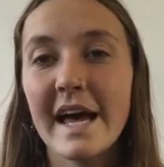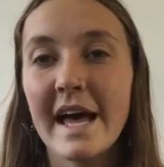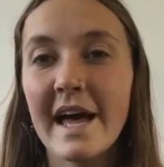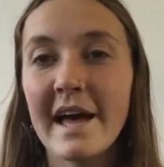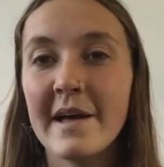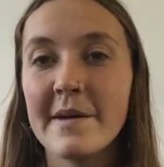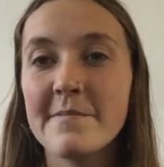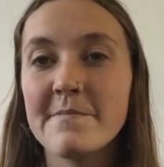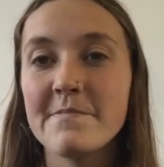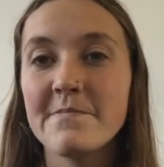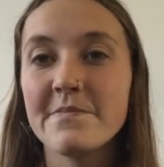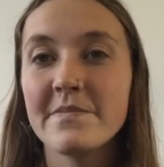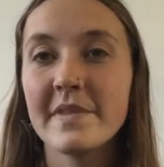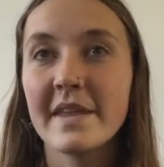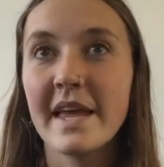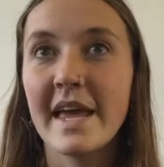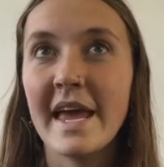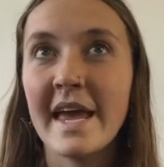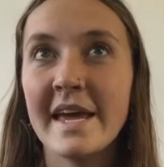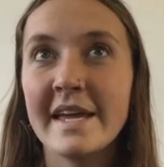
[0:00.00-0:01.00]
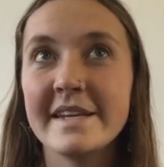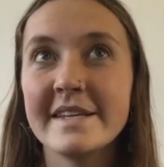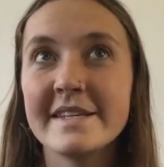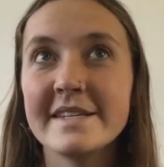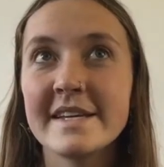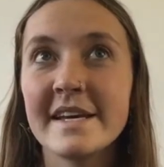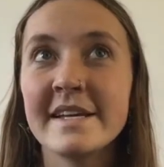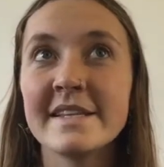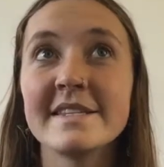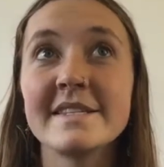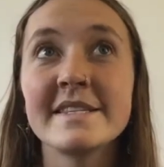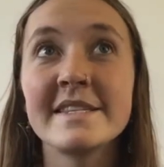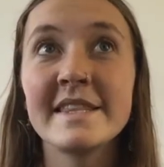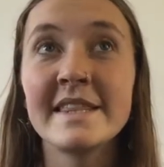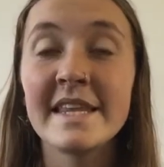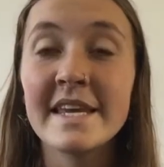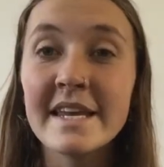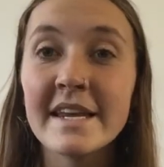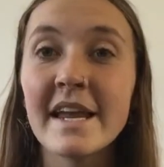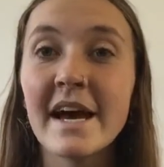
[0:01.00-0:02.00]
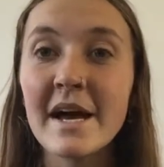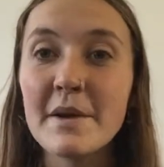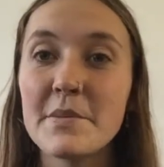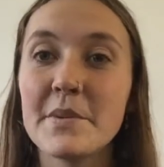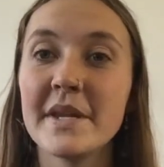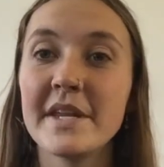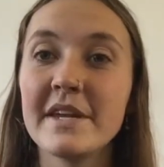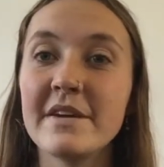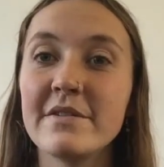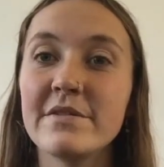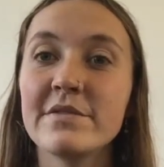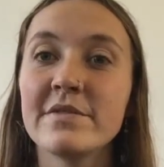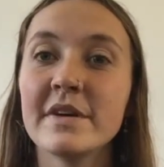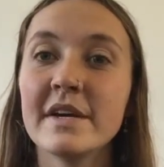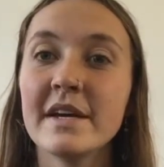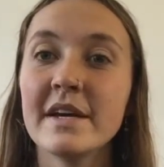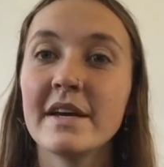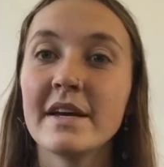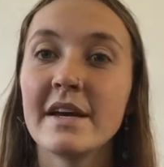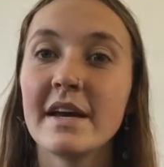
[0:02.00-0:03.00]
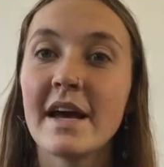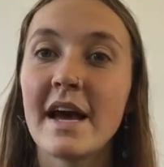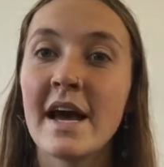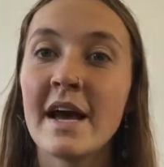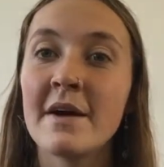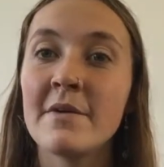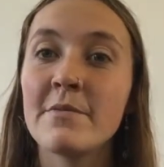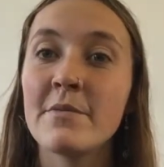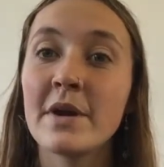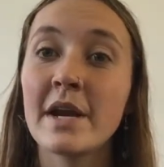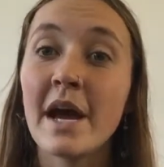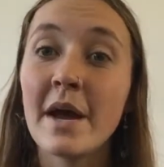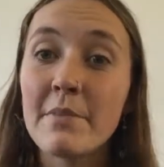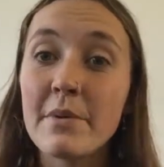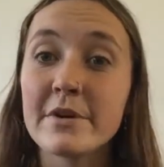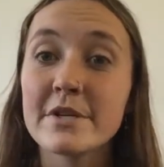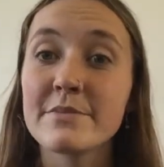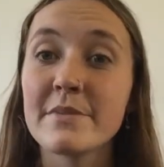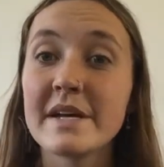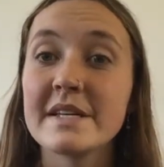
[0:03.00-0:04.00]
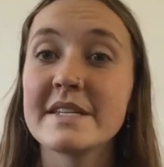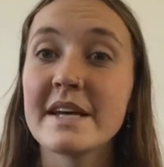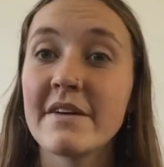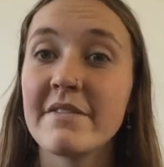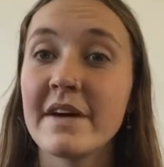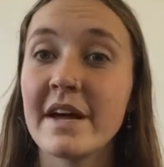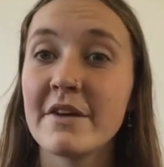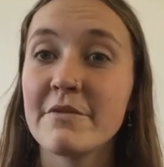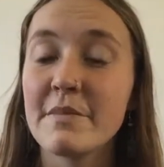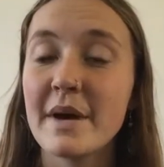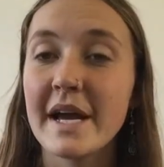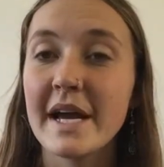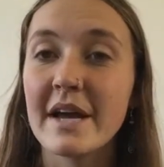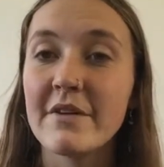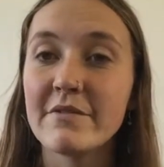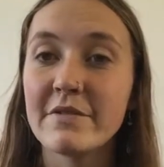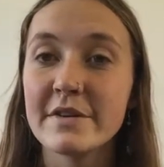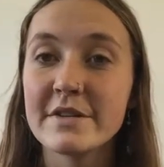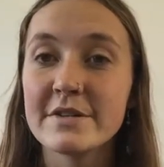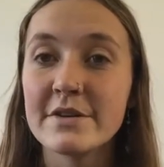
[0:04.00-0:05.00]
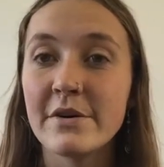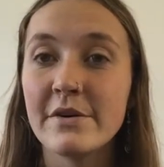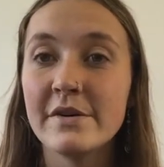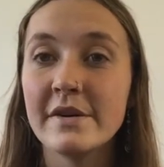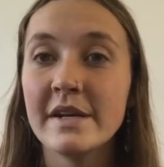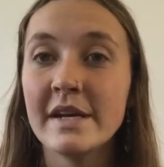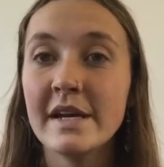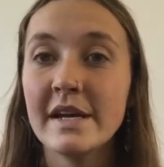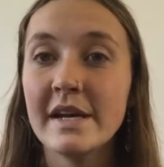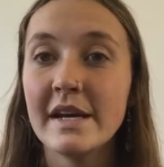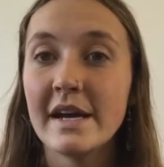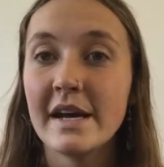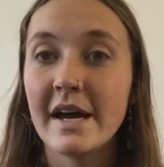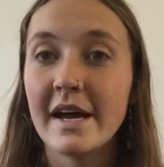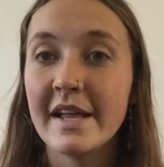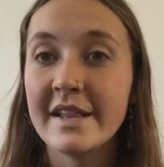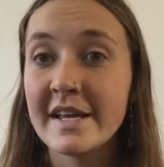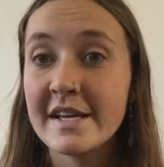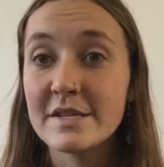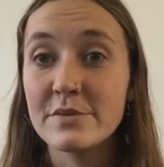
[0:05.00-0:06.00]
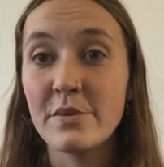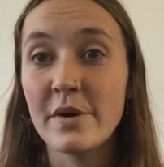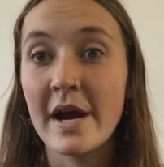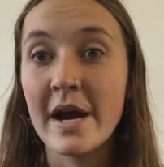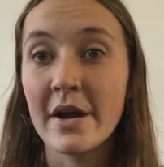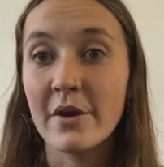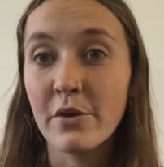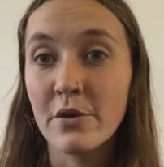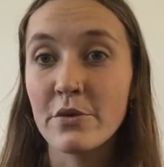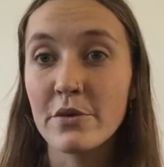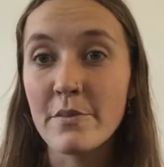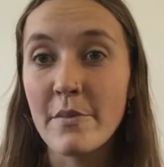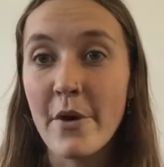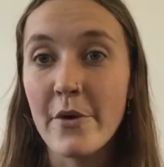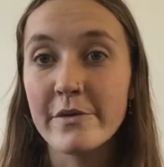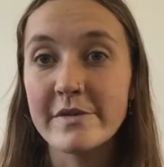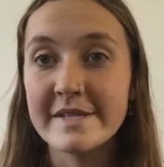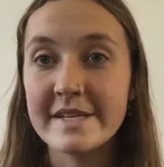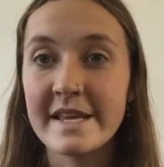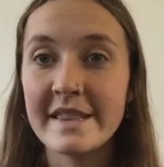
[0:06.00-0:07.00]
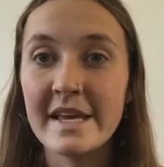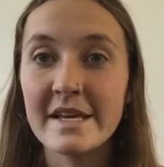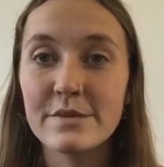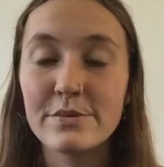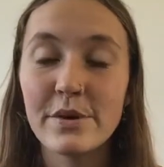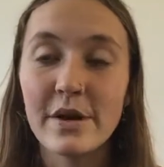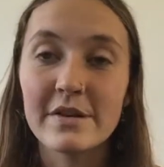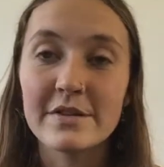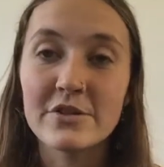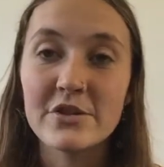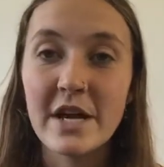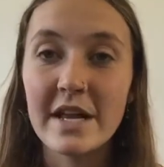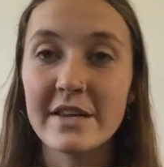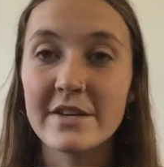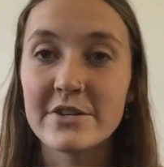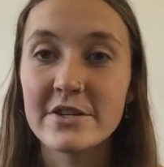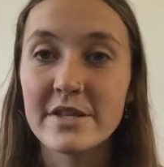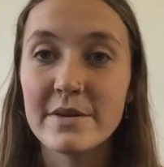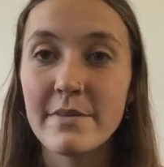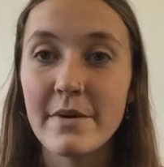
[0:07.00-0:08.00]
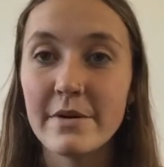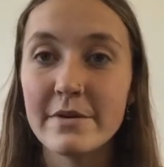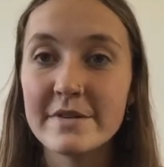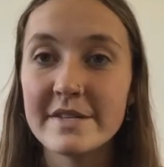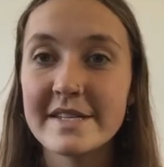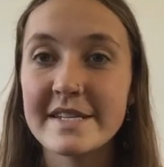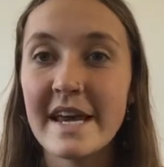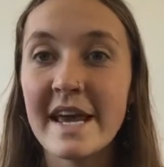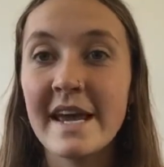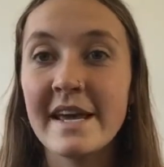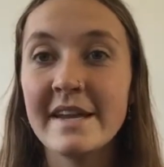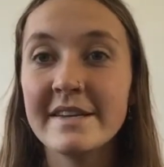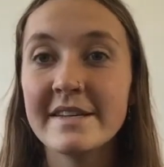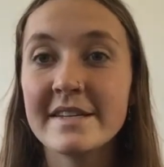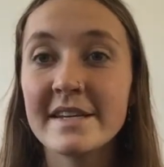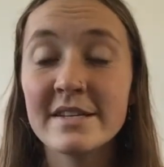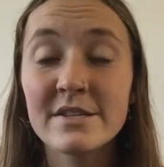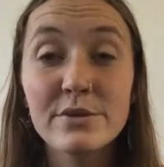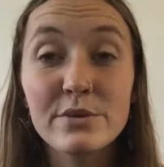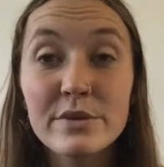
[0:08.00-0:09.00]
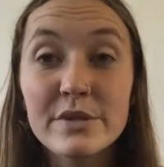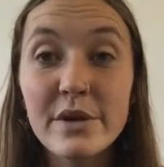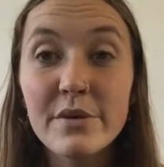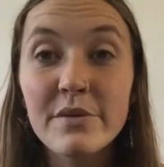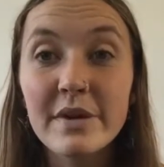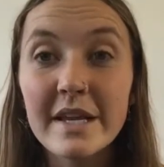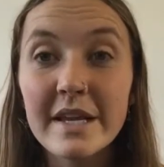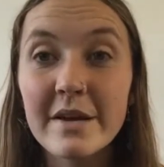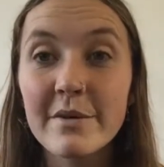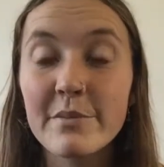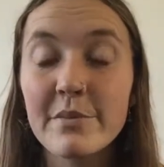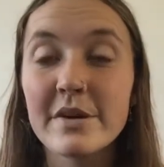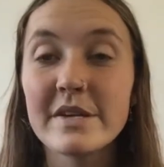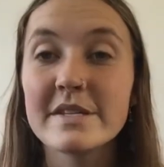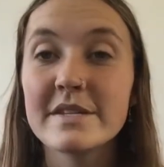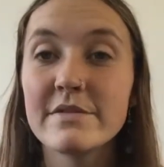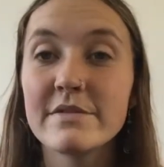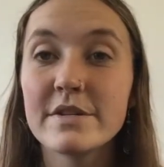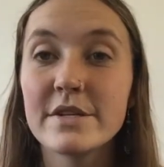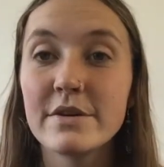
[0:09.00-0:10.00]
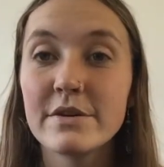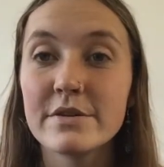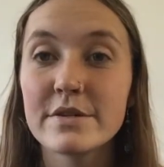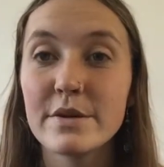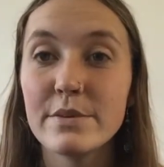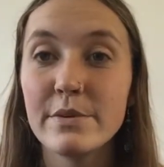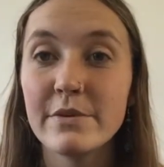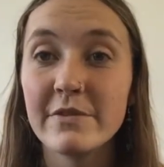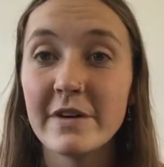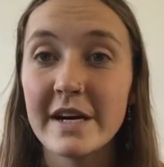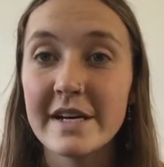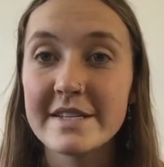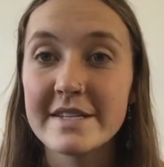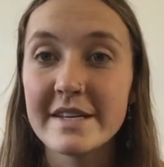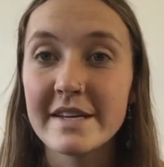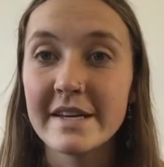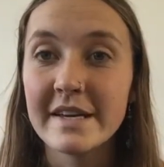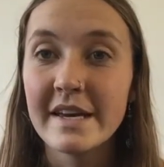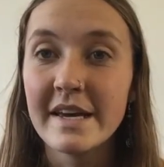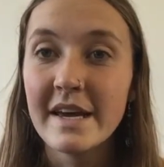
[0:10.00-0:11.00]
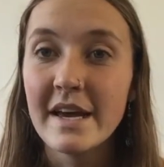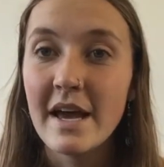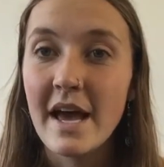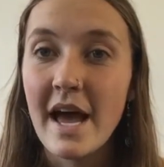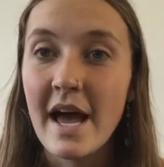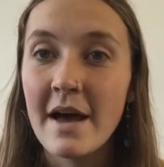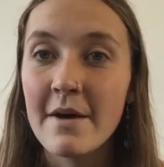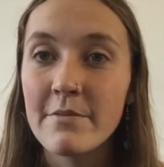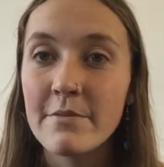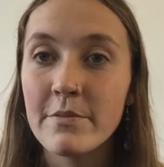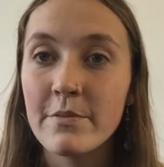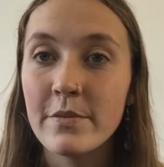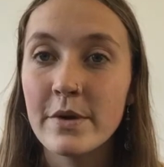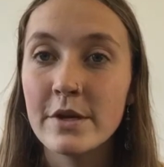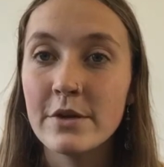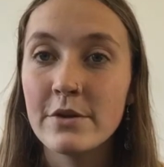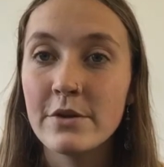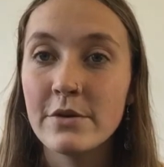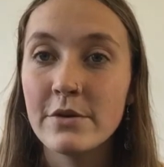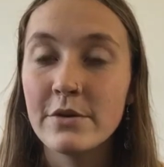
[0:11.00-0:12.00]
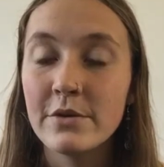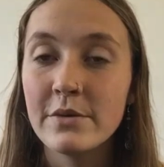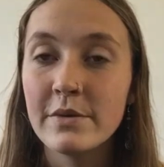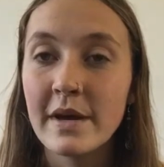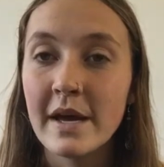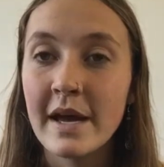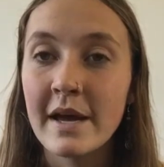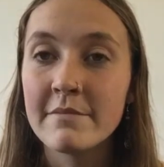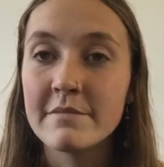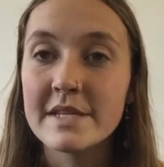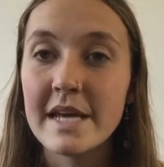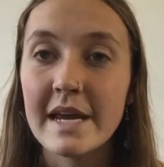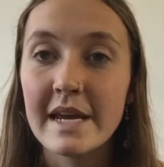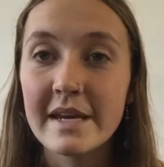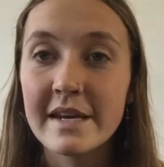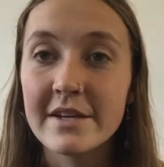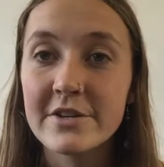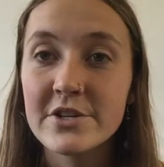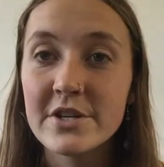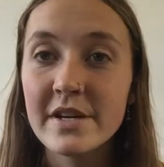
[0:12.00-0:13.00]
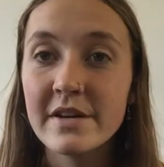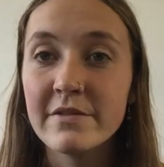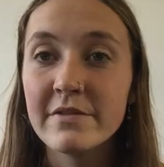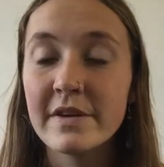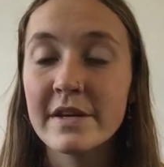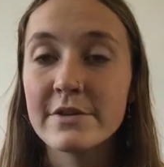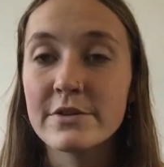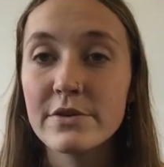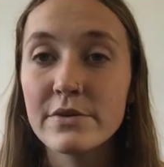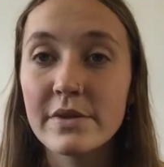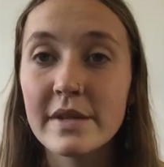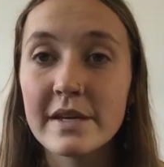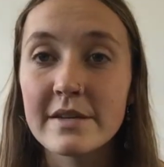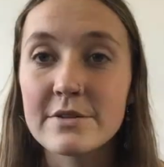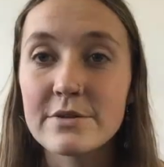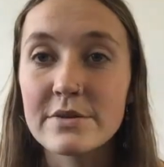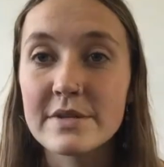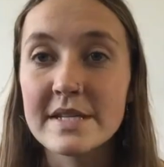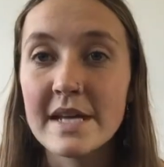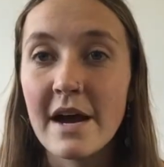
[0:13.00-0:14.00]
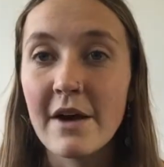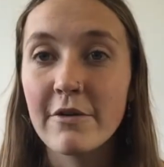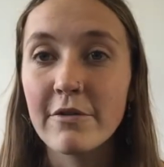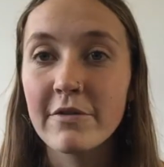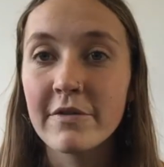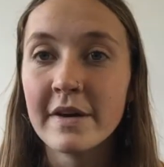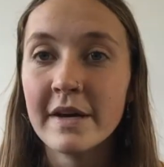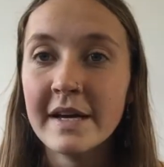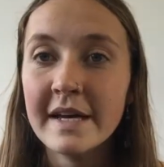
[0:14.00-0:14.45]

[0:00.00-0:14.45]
And it's then, I believe, when I pushed myself out of my comfort zone, that's where I grew the most, and that's where I was challenged the most. And it's also really impressive to your supervisor when you take initiative and do things yourself.